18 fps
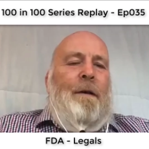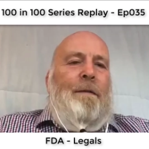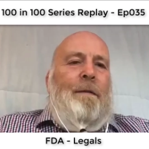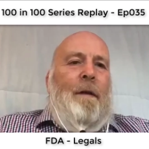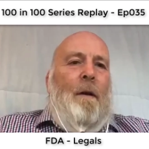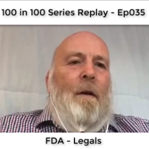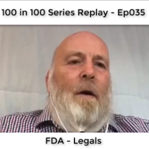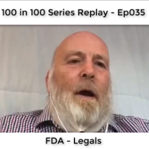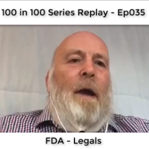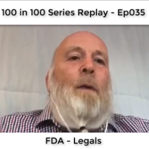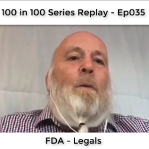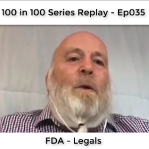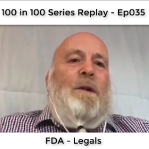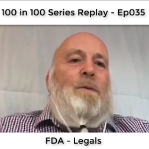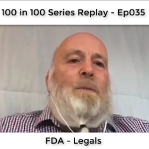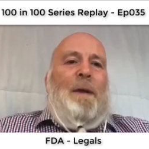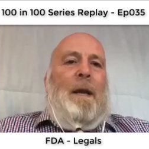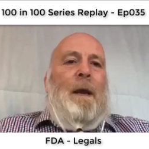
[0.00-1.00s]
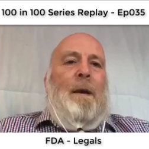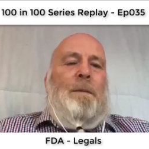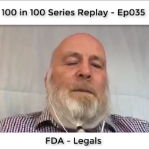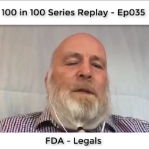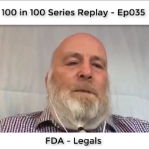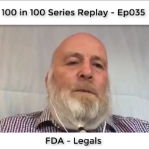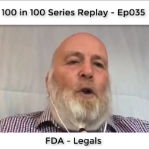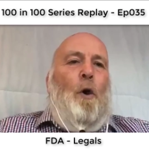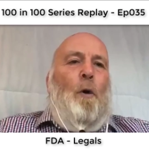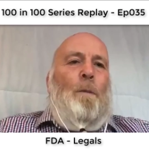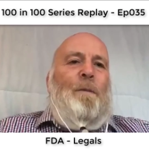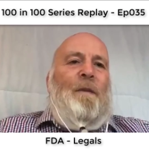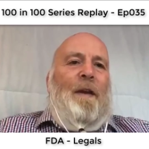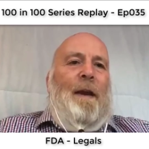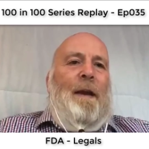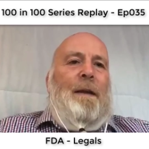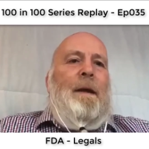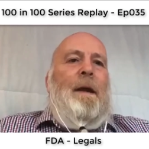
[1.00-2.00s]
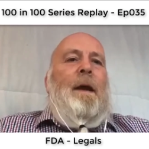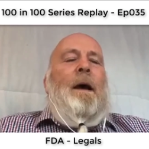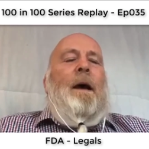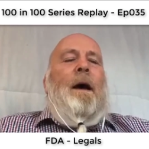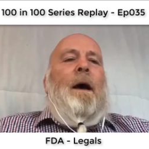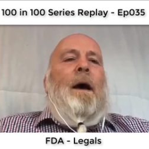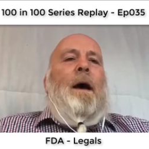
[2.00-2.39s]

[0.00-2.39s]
if you like, which becomes adopted,